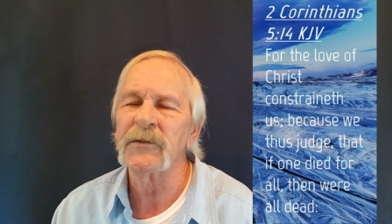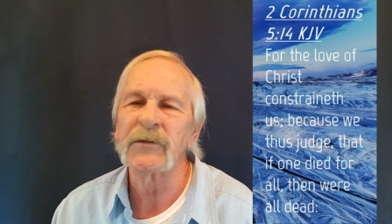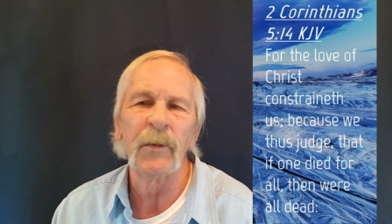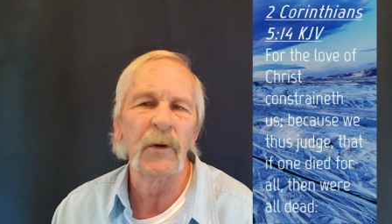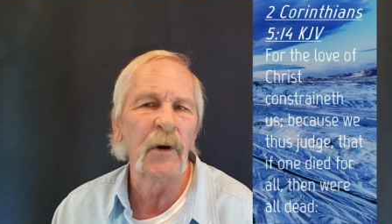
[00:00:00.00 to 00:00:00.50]

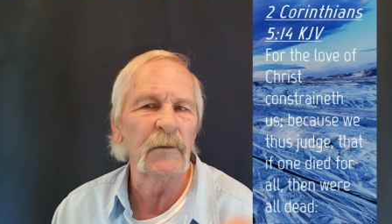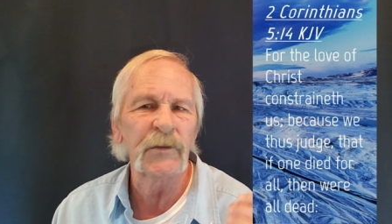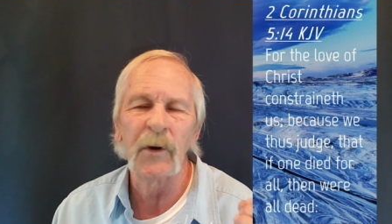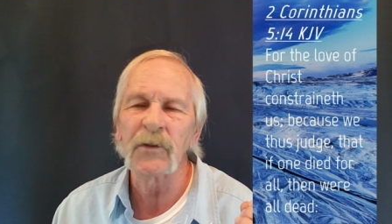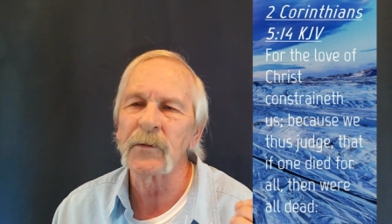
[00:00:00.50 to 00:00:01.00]
It's been a
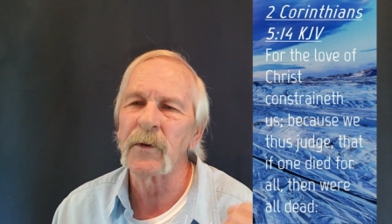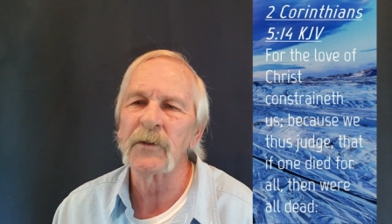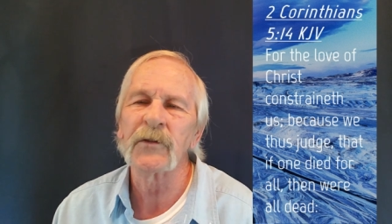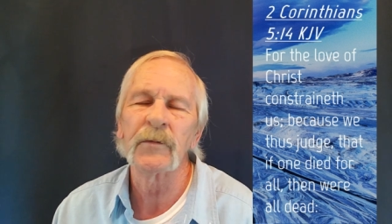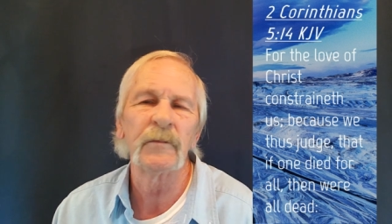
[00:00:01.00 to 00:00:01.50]
special
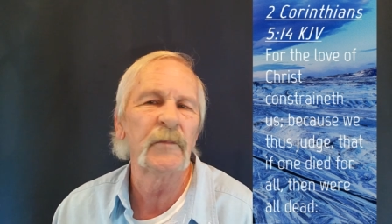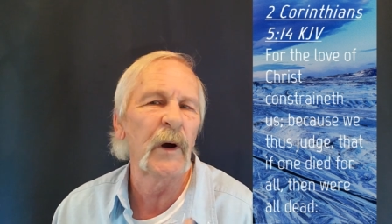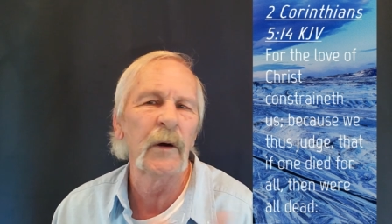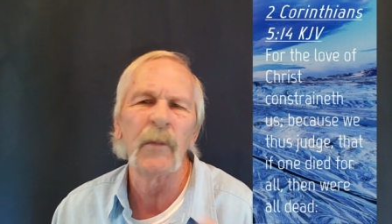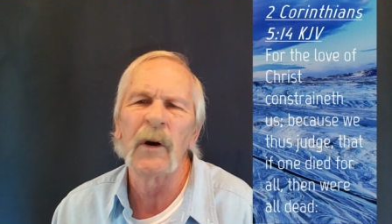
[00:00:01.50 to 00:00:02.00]
verse of
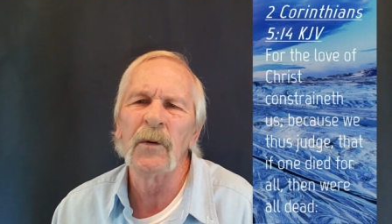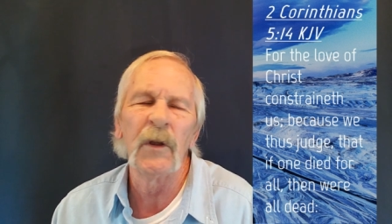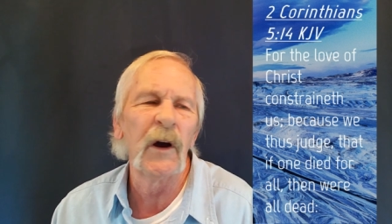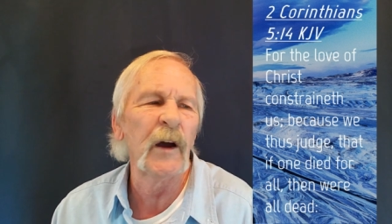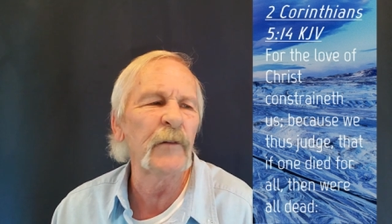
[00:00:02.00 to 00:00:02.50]
mine my whole
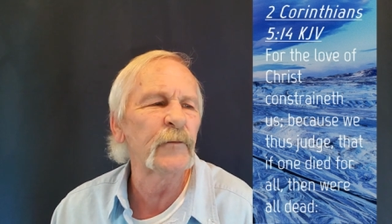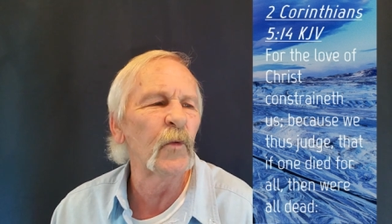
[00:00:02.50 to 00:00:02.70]
life.